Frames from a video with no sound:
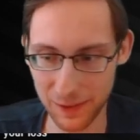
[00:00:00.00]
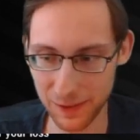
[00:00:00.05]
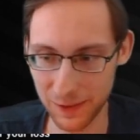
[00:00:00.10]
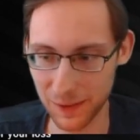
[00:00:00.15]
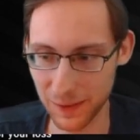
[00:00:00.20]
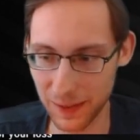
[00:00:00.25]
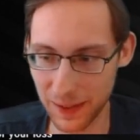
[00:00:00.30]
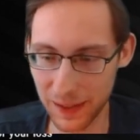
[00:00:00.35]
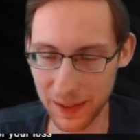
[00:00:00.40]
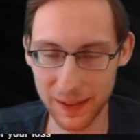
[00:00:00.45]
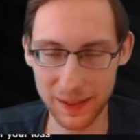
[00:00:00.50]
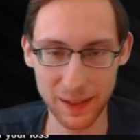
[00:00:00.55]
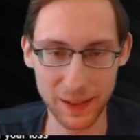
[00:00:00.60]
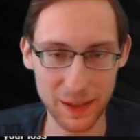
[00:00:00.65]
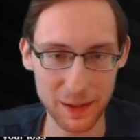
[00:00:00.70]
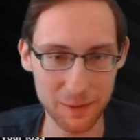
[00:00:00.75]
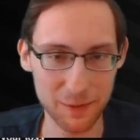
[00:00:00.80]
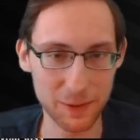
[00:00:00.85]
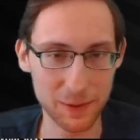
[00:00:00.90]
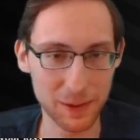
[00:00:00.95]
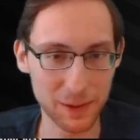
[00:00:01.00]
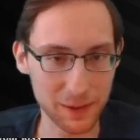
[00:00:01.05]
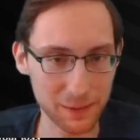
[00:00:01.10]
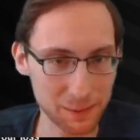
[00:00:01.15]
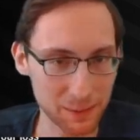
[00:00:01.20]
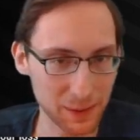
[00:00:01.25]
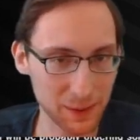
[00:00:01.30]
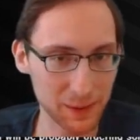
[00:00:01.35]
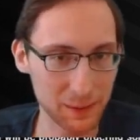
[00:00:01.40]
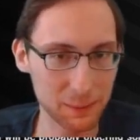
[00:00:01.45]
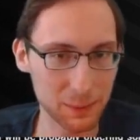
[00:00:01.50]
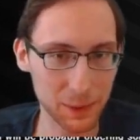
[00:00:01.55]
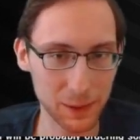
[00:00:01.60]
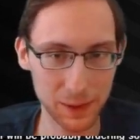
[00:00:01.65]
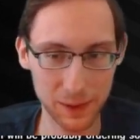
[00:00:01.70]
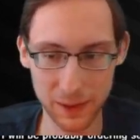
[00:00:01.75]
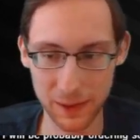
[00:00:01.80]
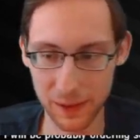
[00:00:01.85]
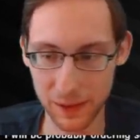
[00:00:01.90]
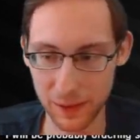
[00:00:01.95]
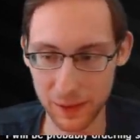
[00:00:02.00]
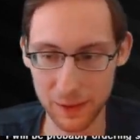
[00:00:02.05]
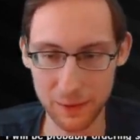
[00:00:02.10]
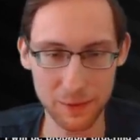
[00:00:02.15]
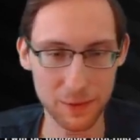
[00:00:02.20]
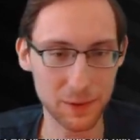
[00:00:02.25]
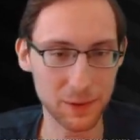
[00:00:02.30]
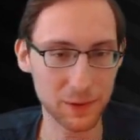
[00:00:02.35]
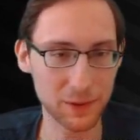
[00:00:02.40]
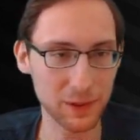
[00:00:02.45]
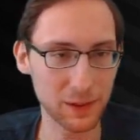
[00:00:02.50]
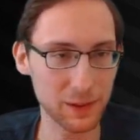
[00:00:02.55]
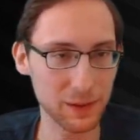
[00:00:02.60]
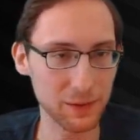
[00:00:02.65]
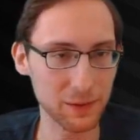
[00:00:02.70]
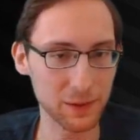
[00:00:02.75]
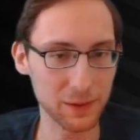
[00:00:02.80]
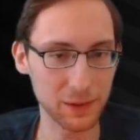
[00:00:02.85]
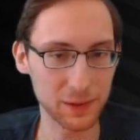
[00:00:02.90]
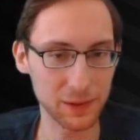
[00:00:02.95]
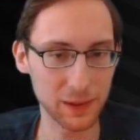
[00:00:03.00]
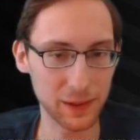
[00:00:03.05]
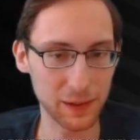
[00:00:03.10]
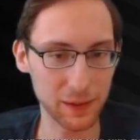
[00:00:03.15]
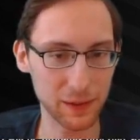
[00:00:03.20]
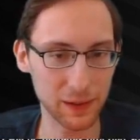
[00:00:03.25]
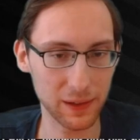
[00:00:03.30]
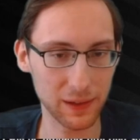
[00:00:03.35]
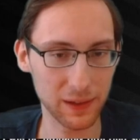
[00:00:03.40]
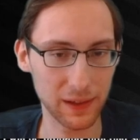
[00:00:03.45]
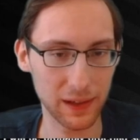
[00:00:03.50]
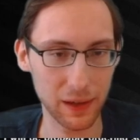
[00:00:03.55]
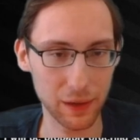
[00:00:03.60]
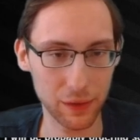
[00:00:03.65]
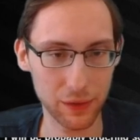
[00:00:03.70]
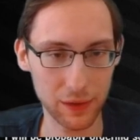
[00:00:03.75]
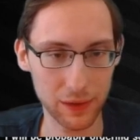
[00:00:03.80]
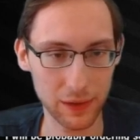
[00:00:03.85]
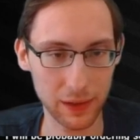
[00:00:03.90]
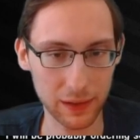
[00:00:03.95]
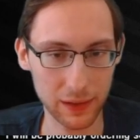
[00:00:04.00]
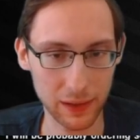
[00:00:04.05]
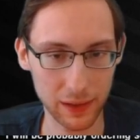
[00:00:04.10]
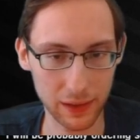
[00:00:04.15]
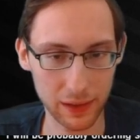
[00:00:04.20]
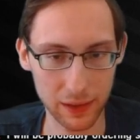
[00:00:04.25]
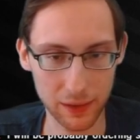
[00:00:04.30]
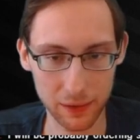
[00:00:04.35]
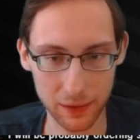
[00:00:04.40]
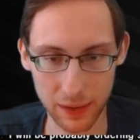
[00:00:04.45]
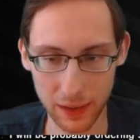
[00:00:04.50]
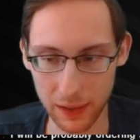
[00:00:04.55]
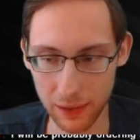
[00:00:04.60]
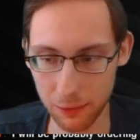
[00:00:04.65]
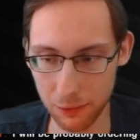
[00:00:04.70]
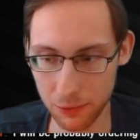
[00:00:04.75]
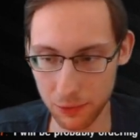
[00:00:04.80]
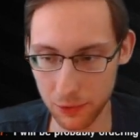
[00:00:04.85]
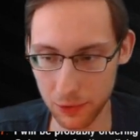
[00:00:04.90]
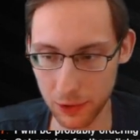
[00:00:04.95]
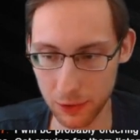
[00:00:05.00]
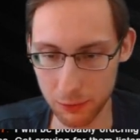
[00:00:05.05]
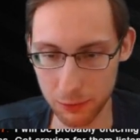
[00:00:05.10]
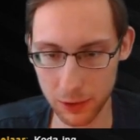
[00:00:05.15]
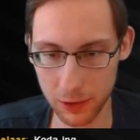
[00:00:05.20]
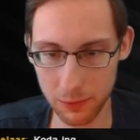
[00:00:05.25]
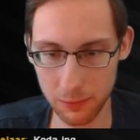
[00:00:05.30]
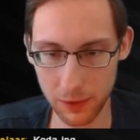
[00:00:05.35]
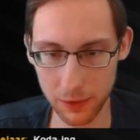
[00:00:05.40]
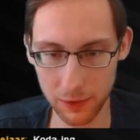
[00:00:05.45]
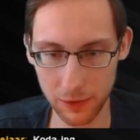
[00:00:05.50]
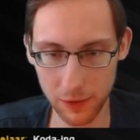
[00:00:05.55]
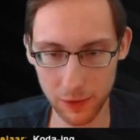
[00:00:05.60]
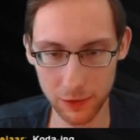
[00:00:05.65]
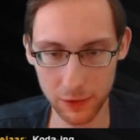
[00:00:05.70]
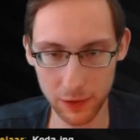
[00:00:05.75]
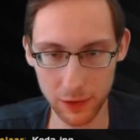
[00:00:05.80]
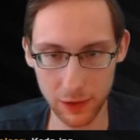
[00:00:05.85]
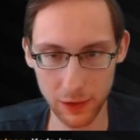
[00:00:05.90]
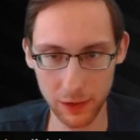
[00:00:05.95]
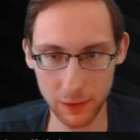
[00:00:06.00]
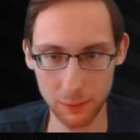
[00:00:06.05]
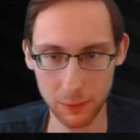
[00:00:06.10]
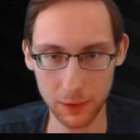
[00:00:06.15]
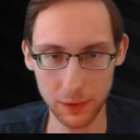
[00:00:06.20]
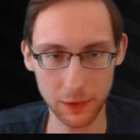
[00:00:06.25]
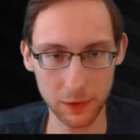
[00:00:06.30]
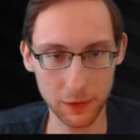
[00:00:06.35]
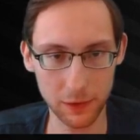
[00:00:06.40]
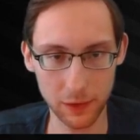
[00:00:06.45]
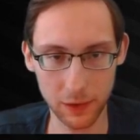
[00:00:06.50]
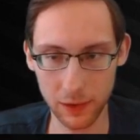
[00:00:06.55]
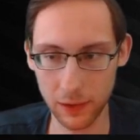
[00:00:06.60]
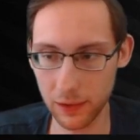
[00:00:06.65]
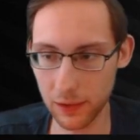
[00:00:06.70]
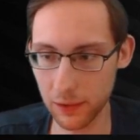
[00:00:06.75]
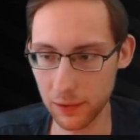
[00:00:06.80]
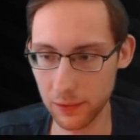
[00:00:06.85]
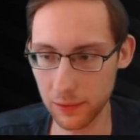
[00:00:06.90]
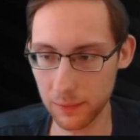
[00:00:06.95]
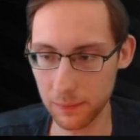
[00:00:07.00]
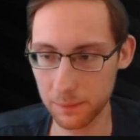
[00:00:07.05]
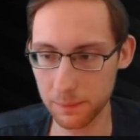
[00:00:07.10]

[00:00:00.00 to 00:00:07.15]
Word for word: You don't get it delivered, but you put it in the oven yourself. So I think I think that can count. I do not want to miss this again, please. Thank you.